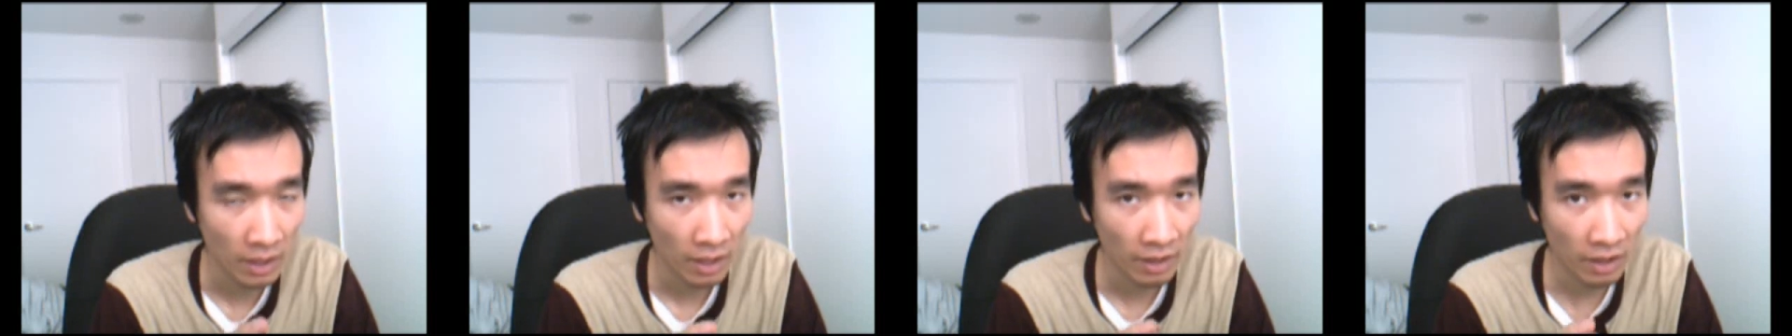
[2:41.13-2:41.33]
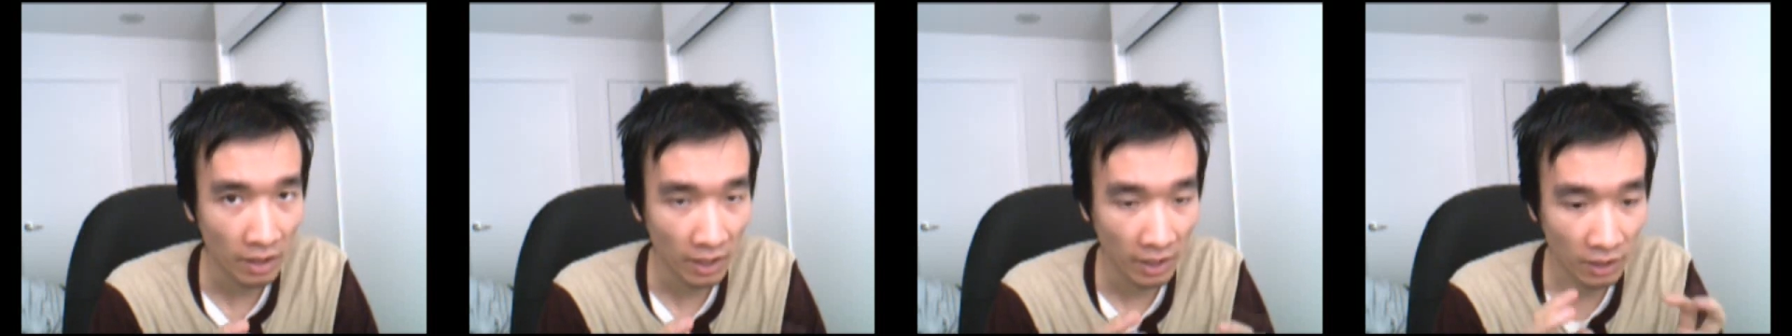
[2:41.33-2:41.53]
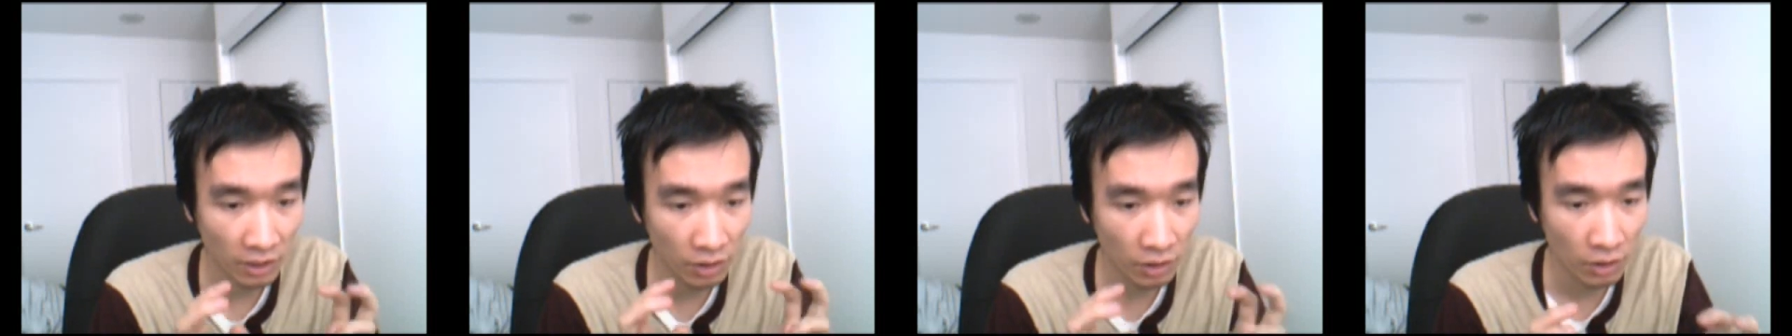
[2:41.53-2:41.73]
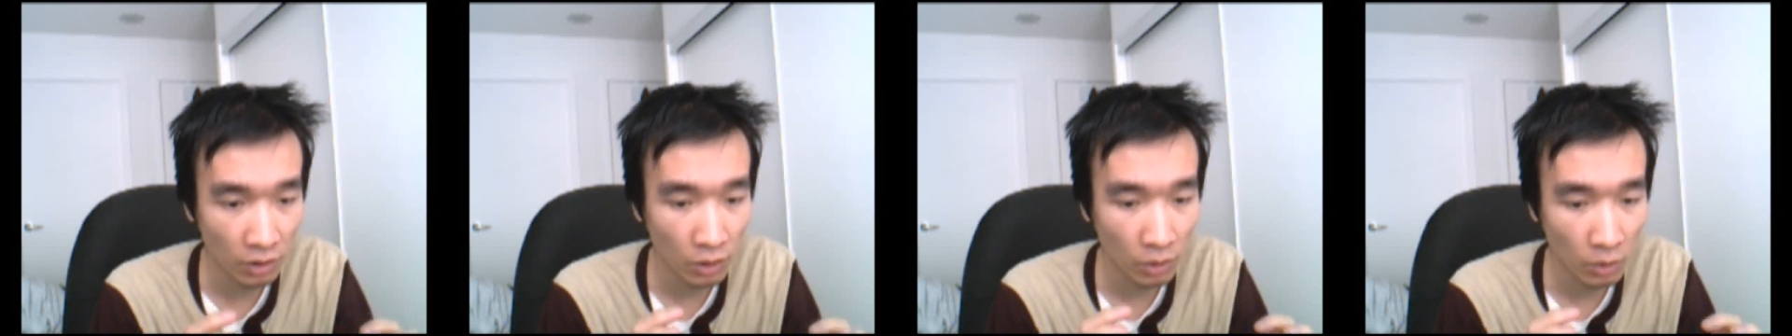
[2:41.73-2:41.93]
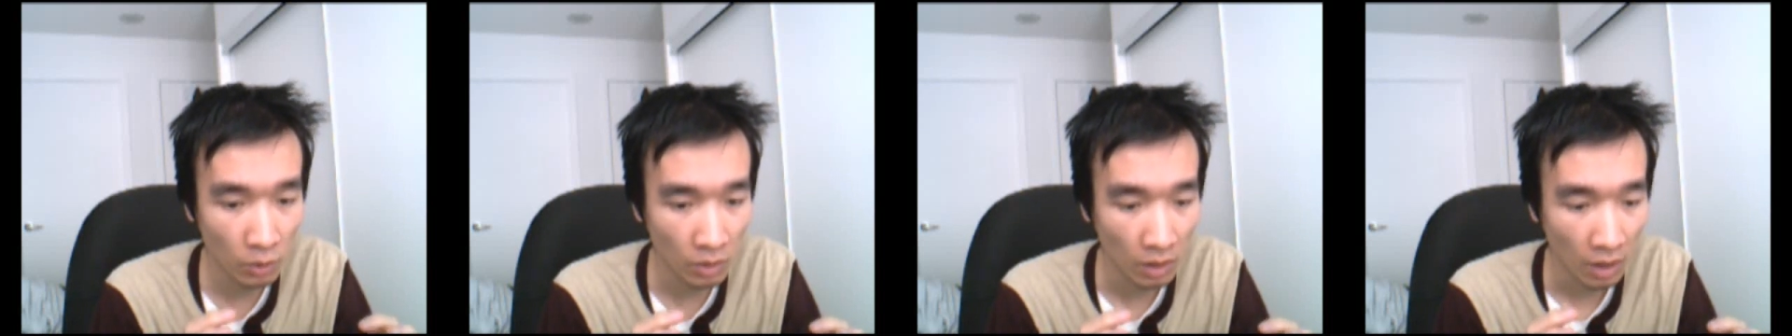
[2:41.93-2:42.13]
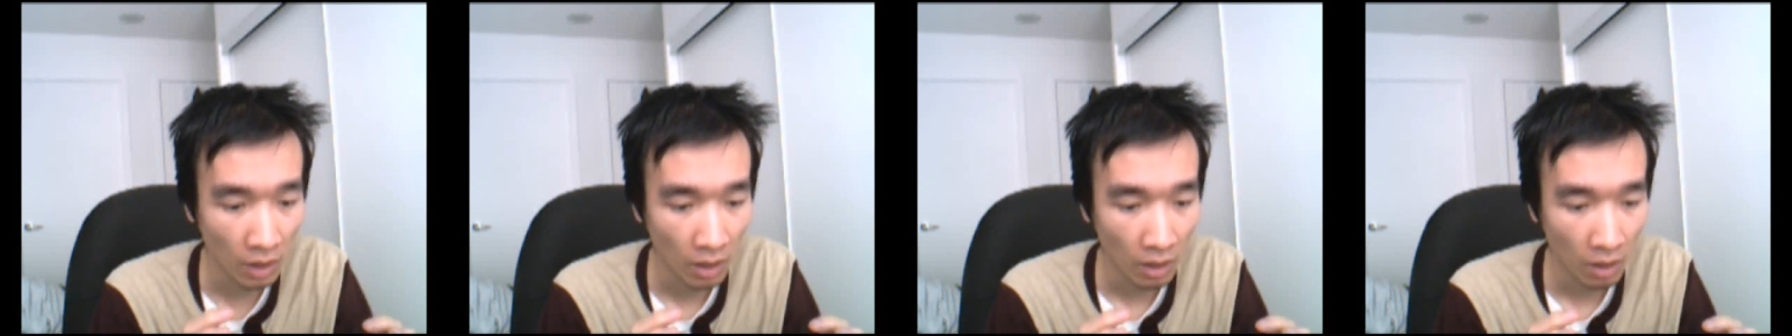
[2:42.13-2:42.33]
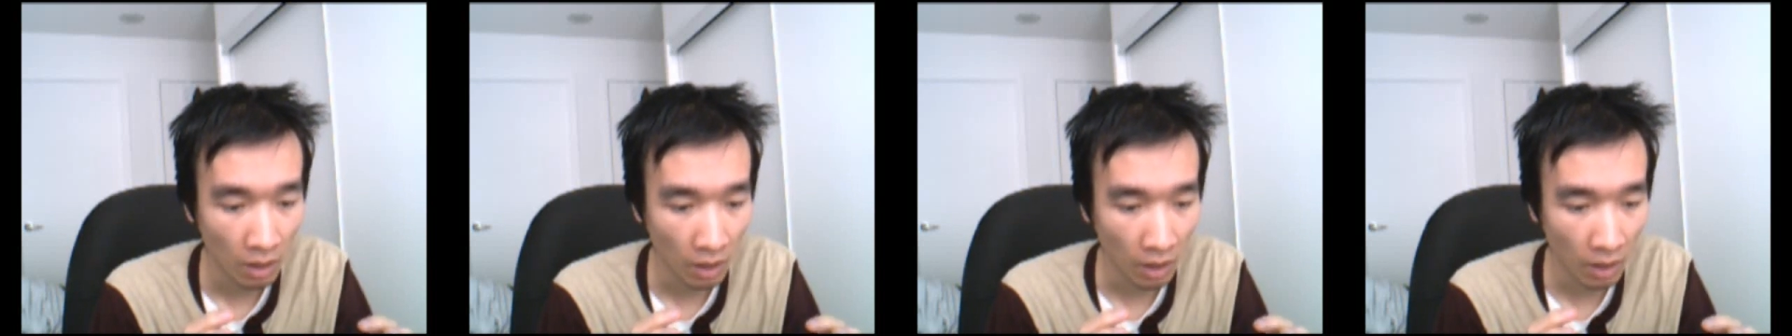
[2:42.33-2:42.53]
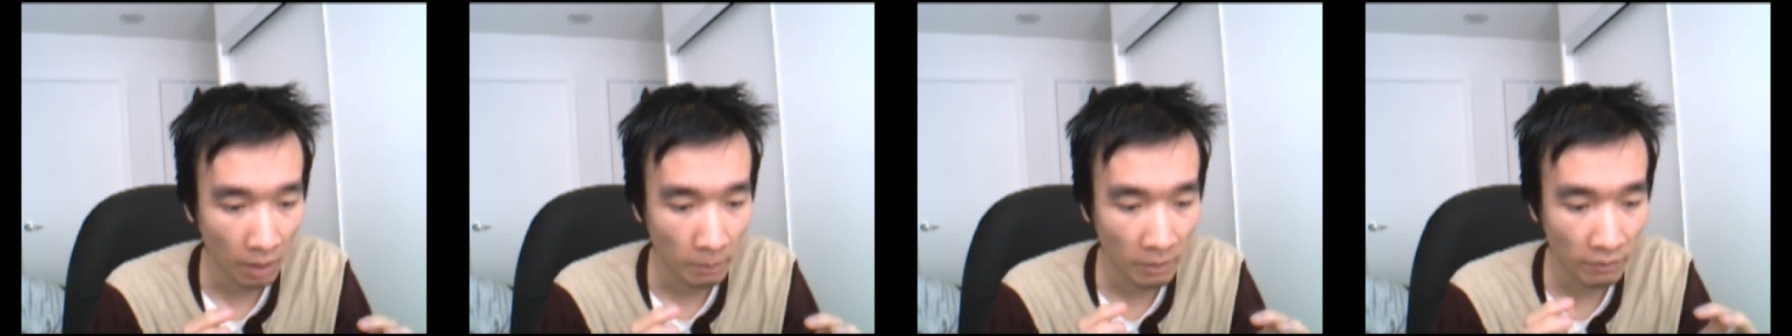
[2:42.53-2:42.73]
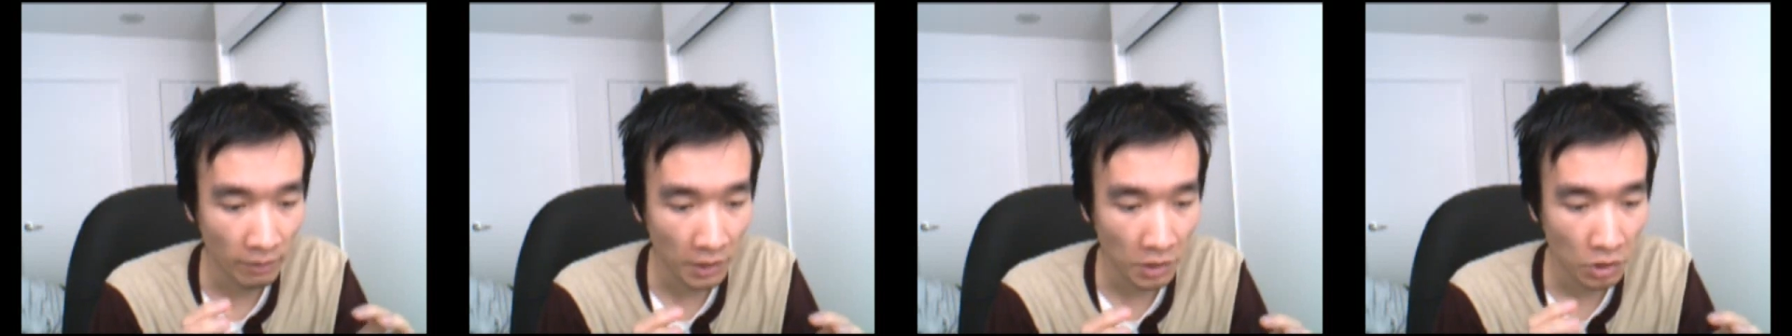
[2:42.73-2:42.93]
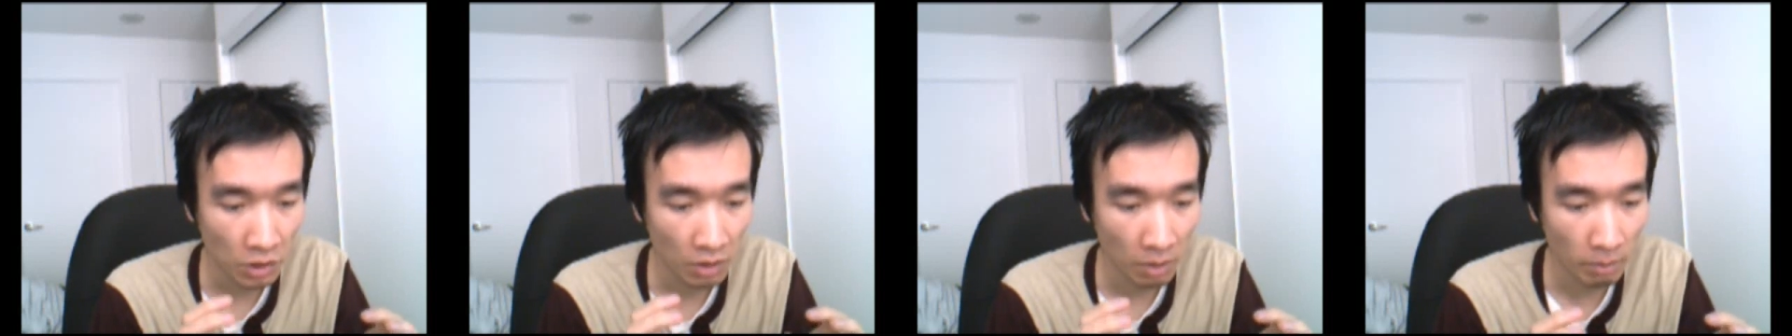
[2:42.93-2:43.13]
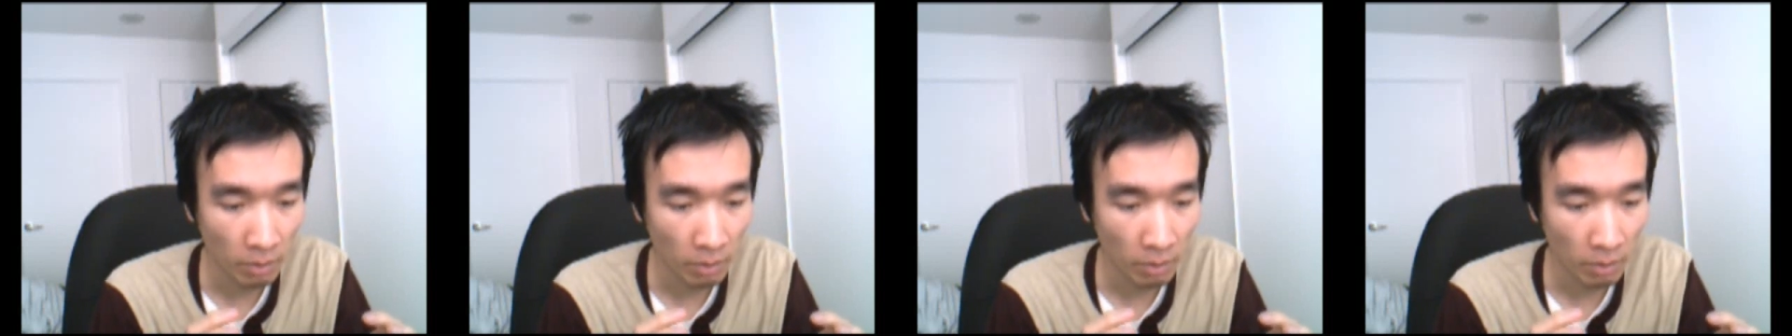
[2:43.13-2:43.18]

the astute professional